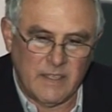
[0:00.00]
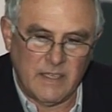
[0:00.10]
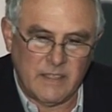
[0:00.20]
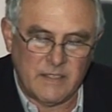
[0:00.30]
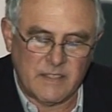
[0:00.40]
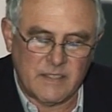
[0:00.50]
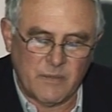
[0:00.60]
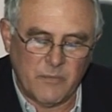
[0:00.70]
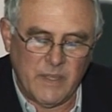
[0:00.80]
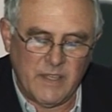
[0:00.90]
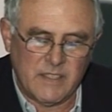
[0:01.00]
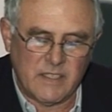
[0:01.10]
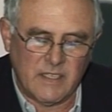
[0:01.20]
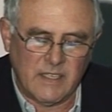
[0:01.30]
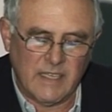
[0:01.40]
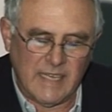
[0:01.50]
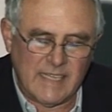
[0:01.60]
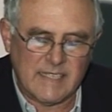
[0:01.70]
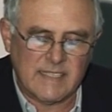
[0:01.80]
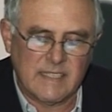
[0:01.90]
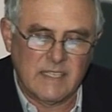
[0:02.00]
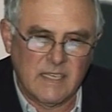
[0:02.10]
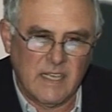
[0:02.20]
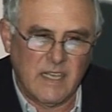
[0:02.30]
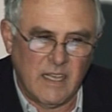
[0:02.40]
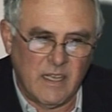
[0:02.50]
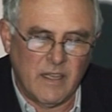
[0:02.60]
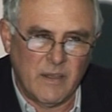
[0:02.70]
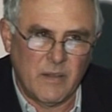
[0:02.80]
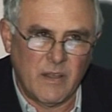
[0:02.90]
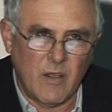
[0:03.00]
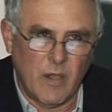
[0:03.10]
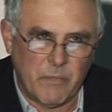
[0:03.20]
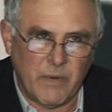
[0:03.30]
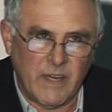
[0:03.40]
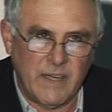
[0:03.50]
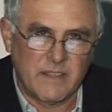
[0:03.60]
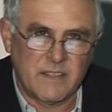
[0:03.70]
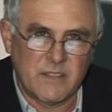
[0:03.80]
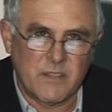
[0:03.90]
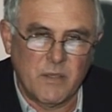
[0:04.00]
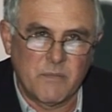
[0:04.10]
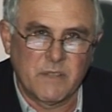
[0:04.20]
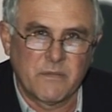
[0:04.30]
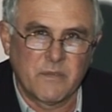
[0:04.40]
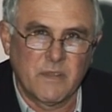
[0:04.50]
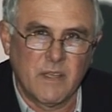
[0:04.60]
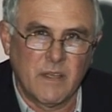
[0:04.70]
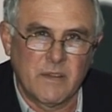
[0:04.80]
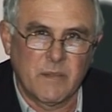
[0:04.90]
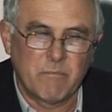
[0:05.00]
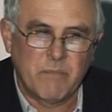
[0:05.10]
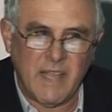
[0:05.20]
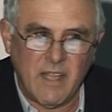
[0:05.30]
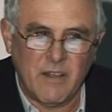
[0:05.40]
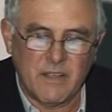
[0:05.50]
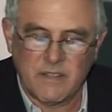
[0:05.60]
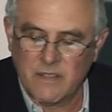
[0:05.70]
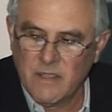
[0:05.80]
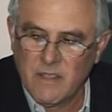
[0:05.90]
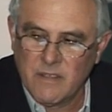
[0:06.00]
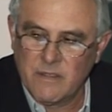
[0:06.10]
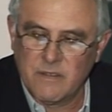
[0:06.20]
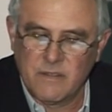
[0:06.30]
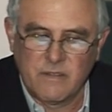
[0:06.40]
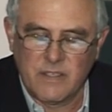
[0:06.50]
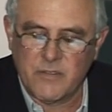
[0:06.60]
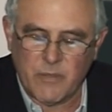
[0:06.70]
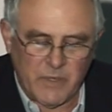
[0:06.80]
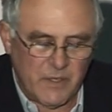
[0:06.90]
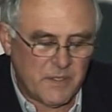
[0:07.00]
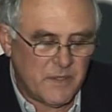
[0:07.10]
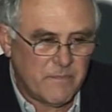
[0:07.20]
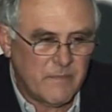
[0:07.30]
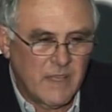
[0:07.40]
It's where there's less operators in terms of the power distribution,